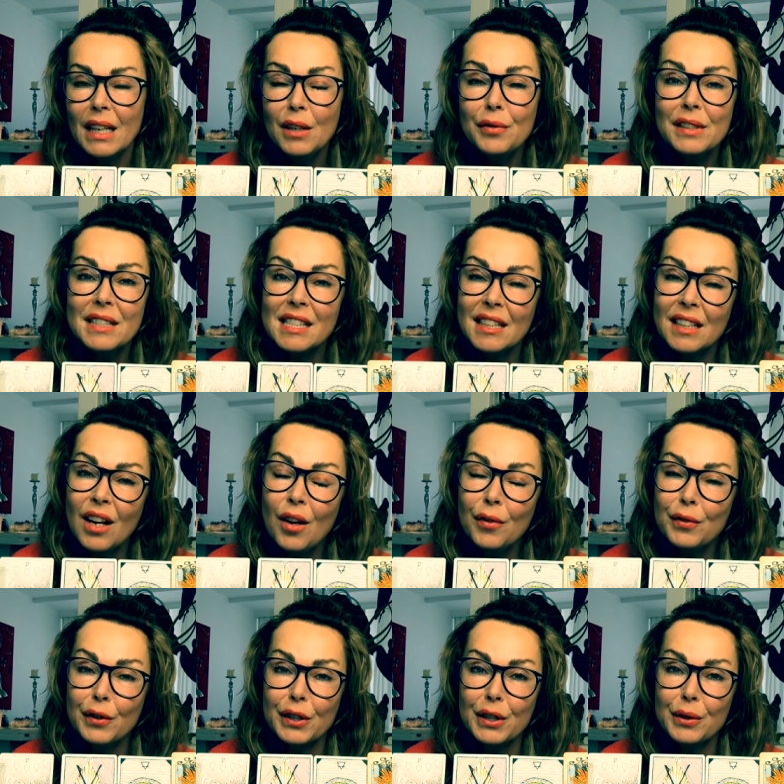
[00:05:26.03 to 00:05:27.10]
If it's
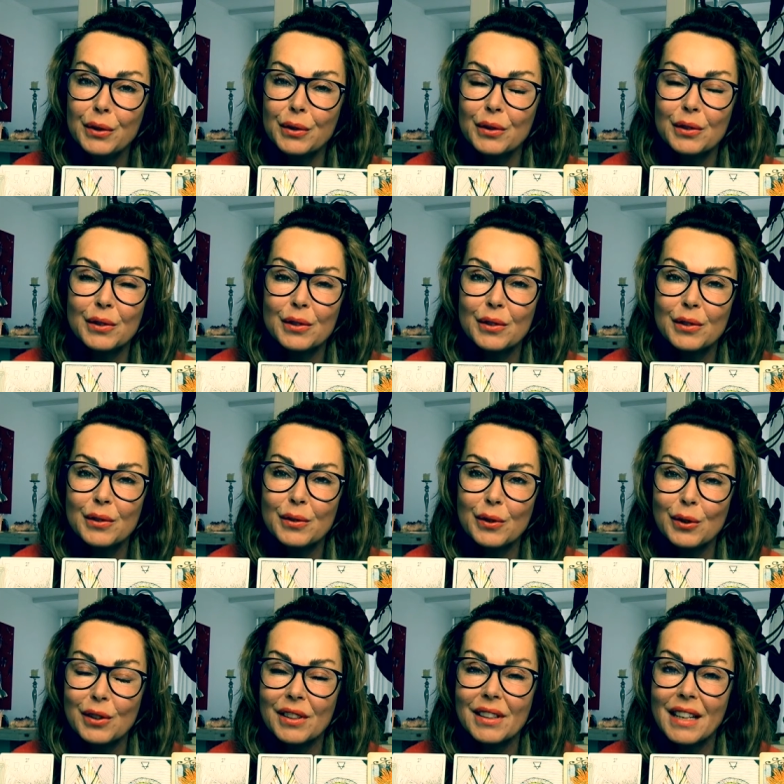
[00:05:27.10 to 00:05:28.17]
enough for you
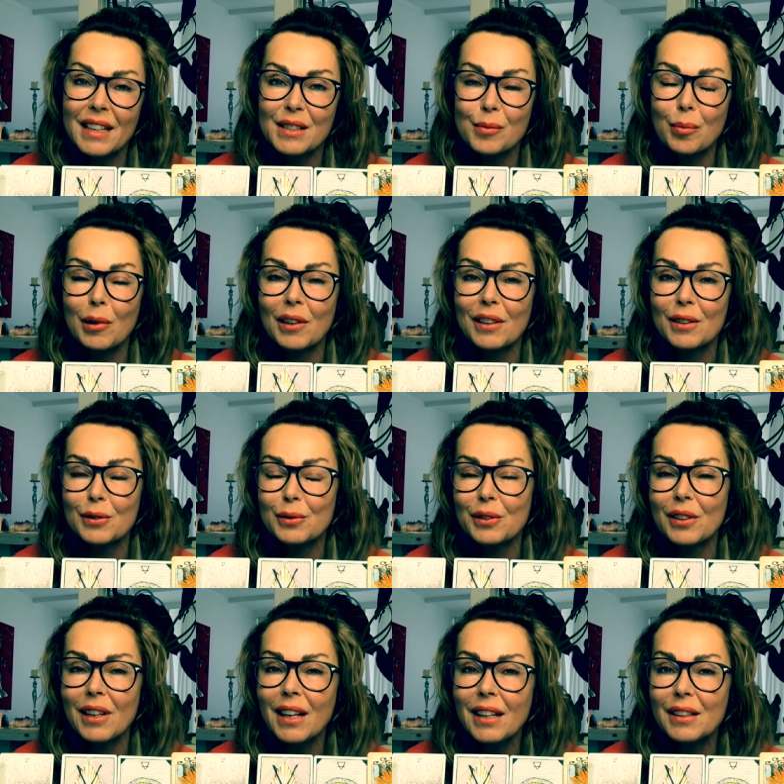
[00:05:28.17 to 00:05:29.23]
for the next part of
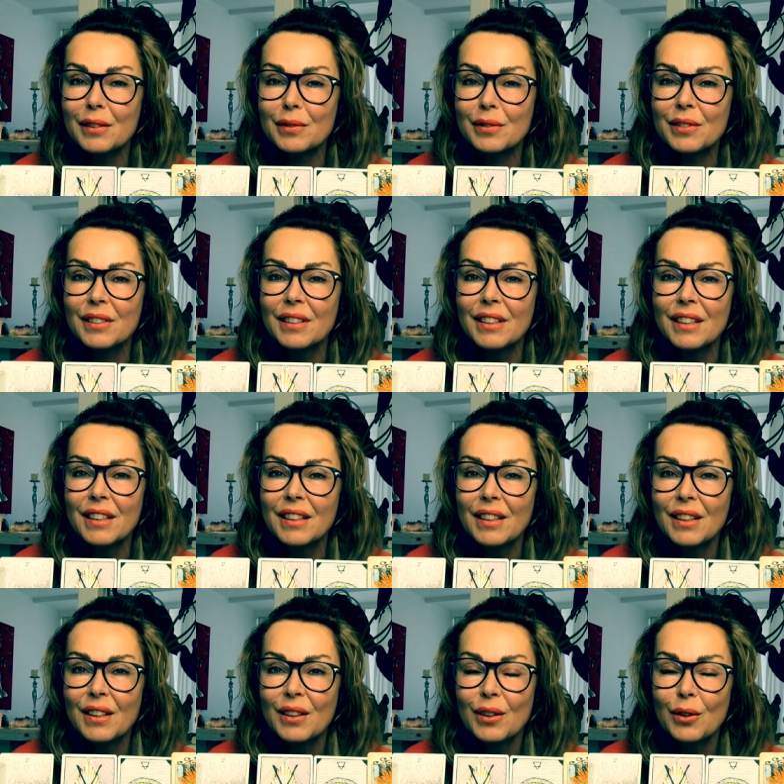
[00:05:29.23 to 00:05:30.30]
your life,
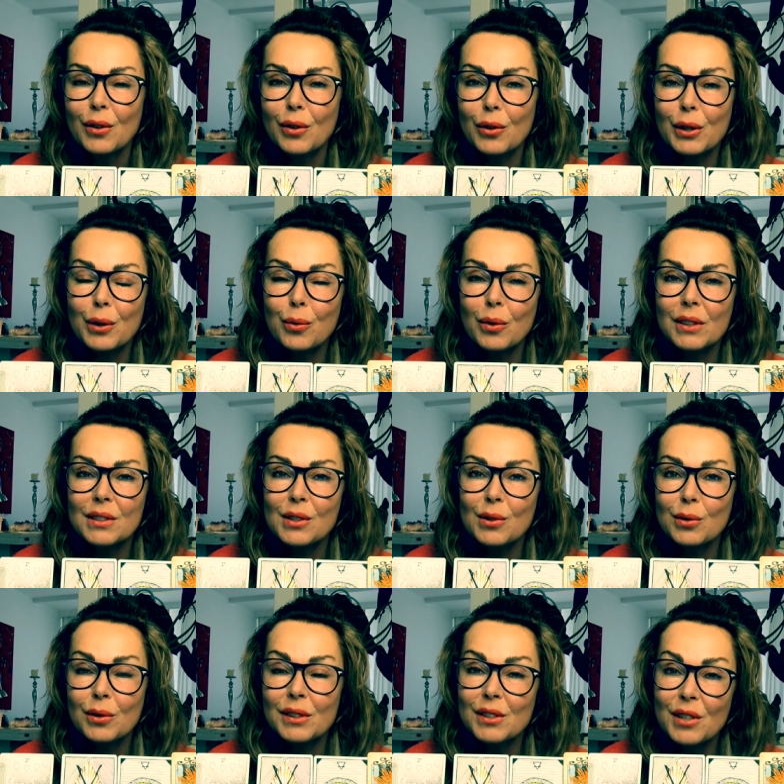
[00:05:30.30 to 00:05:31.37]
or you want
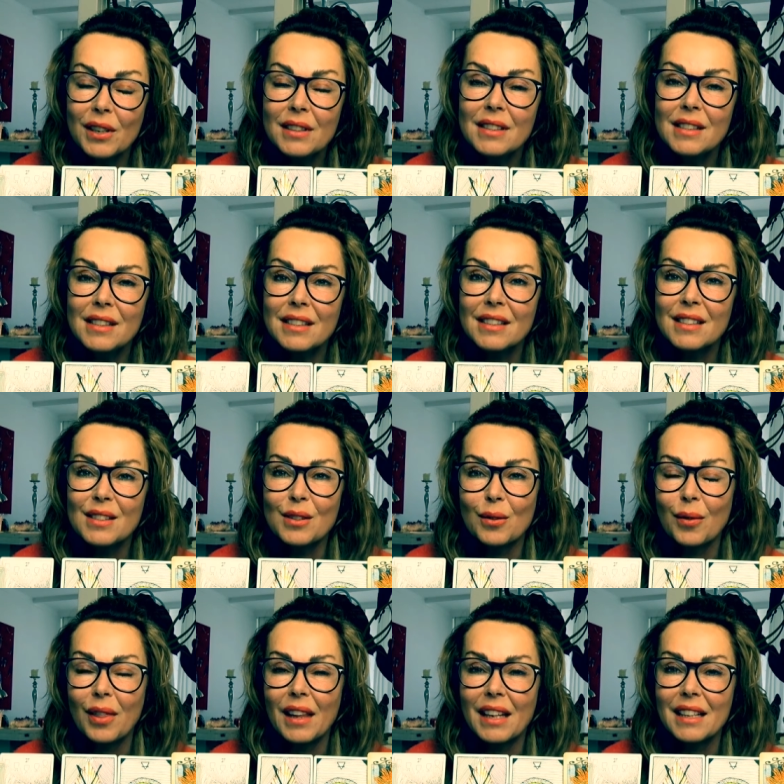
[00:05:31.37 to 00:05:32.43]
to adjust
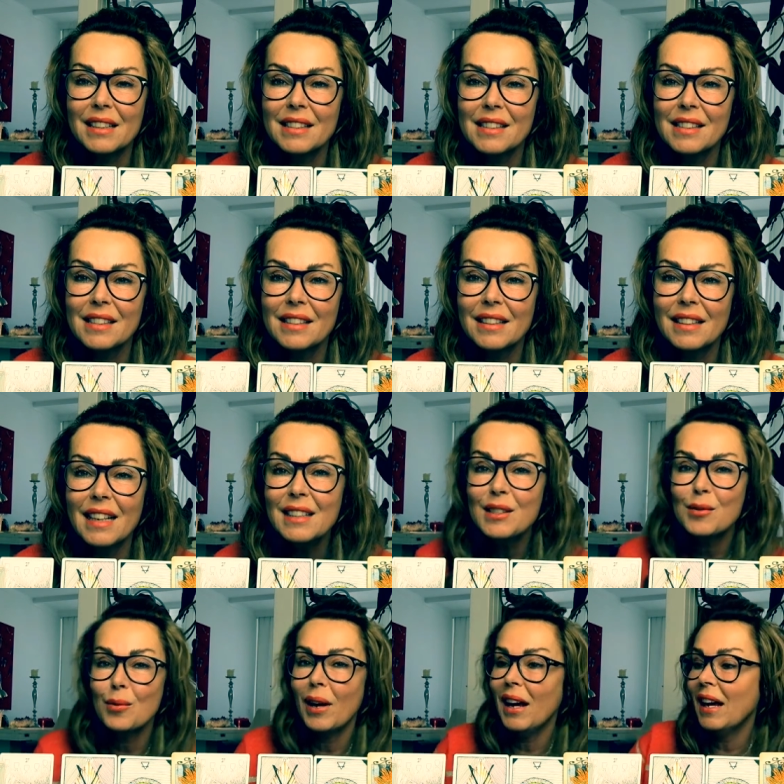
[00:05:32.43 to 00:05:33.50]
some things.
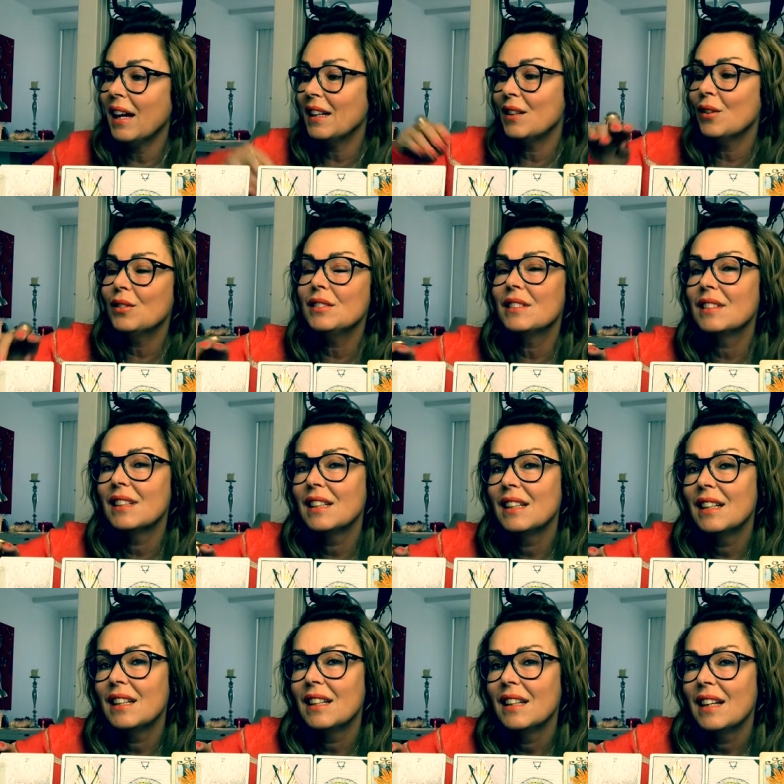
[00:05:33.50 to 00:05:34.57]
That's why I don't
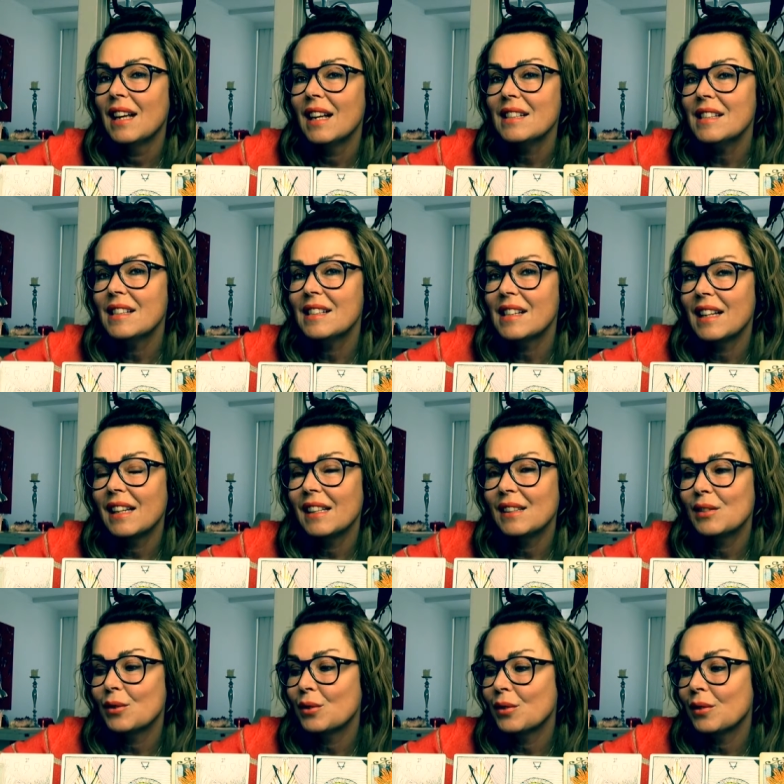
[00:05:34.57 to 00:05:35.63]

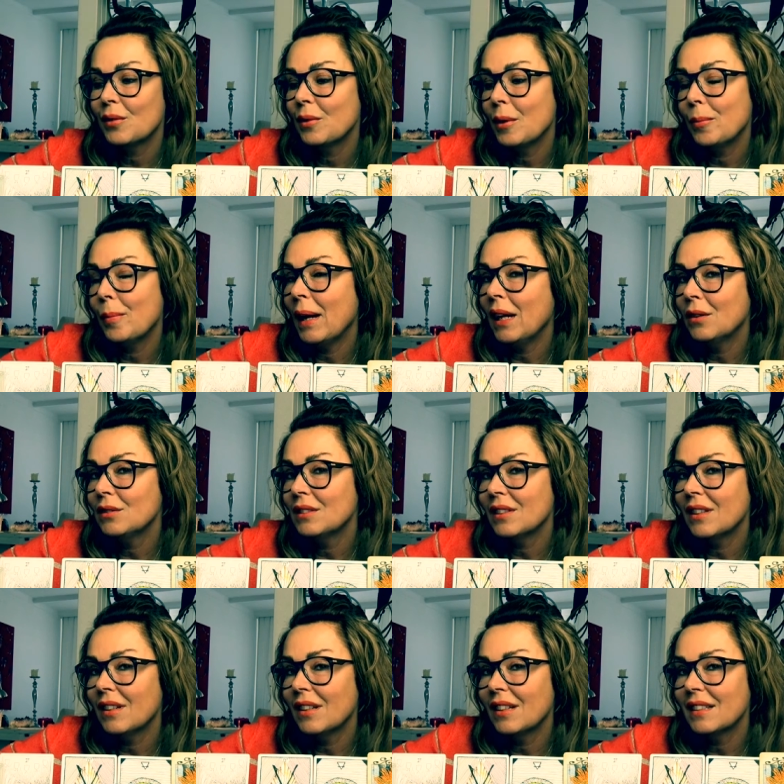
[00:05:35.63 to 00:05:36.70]
hesitate about the
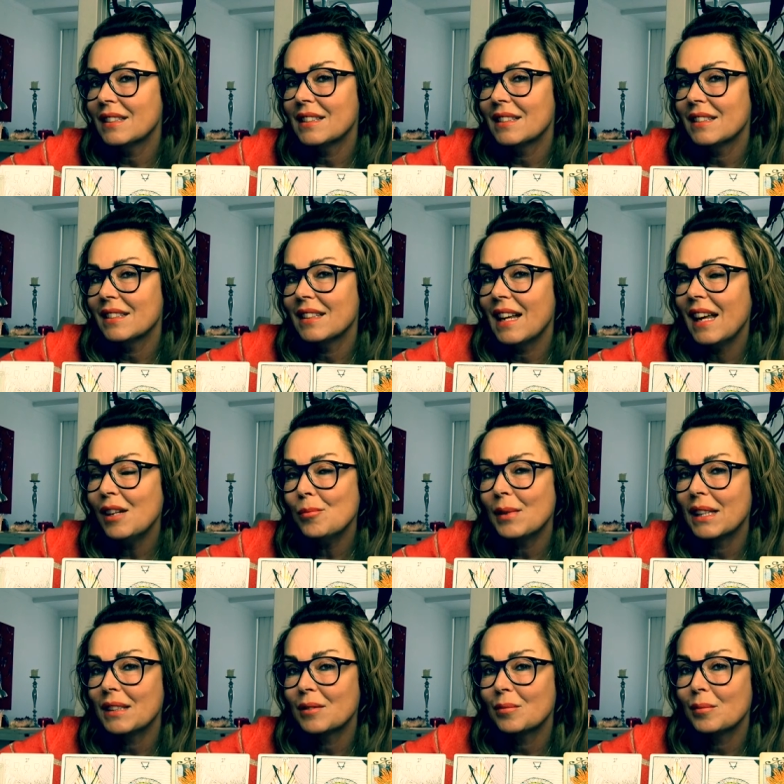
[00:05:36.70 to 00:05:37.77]
card, the
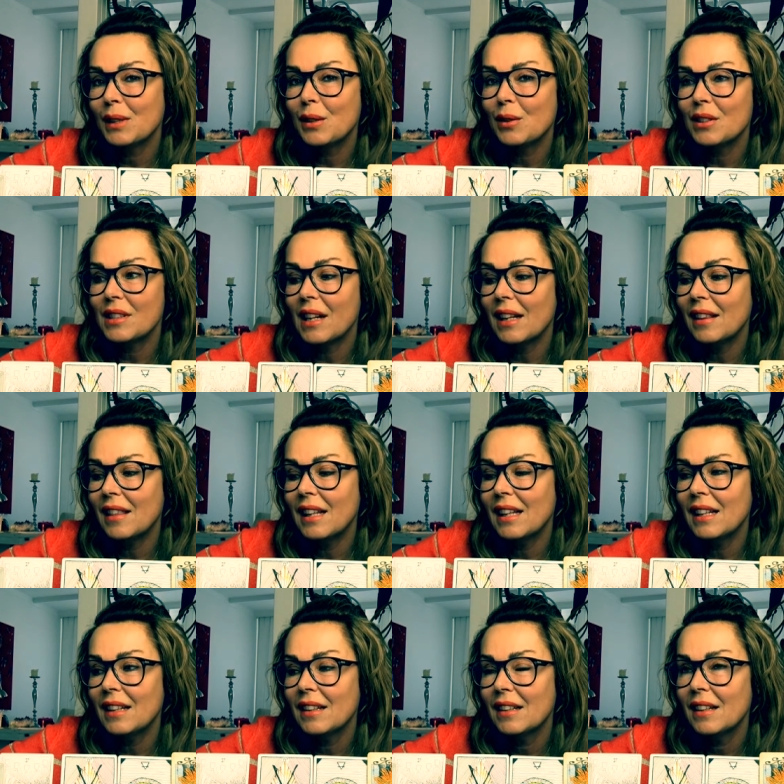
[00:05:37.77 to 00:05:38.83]
Hangman, because I
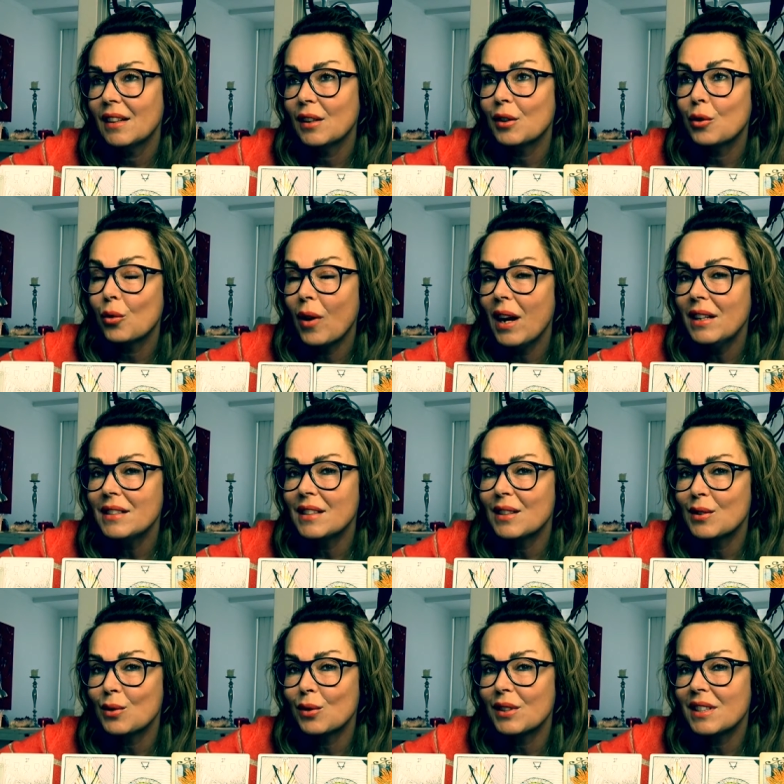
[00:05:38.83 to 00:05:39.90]
think a
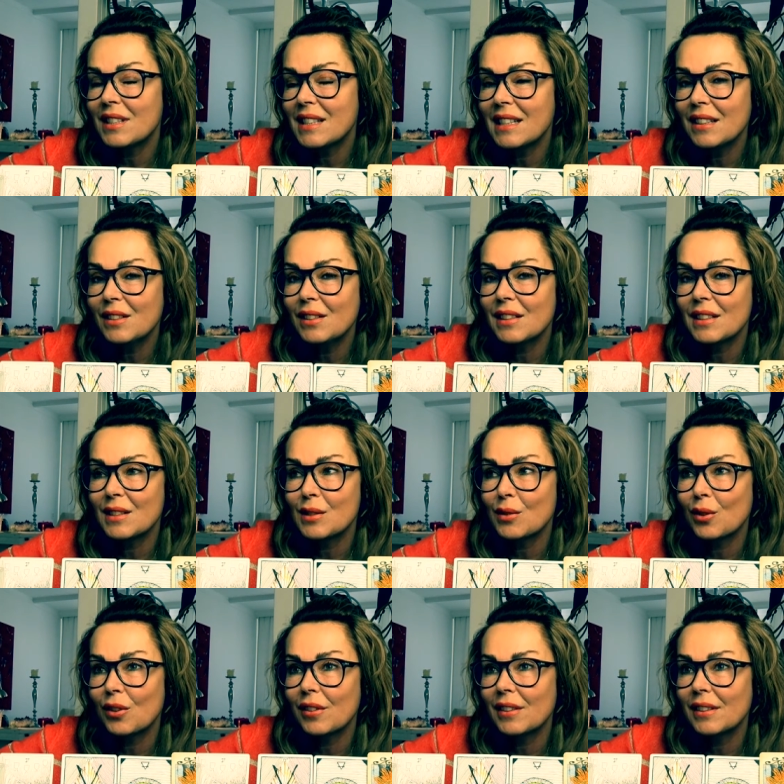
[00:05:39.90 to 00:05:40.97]
crisis or a stillness
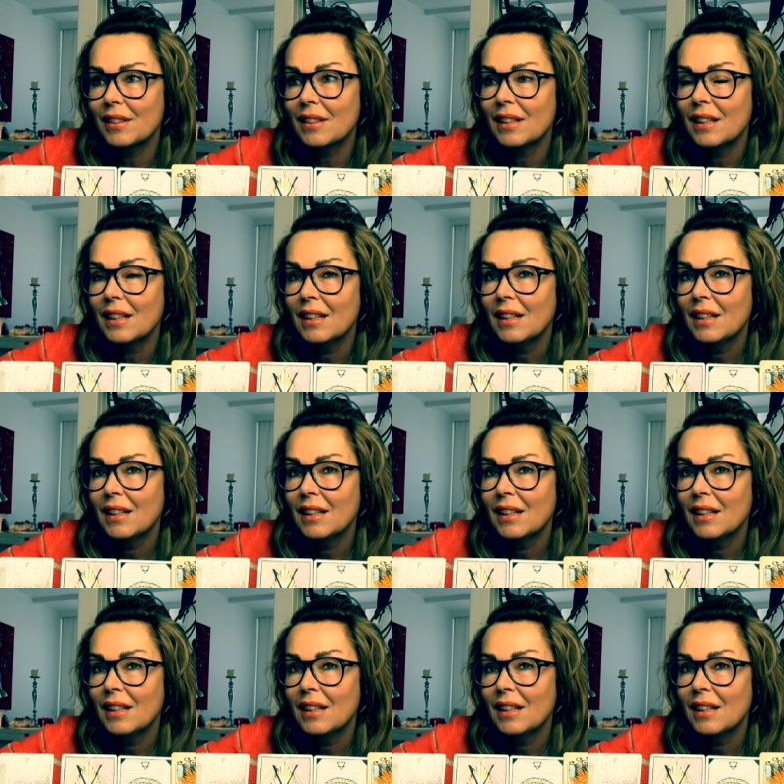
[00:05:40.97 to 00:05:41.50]
or an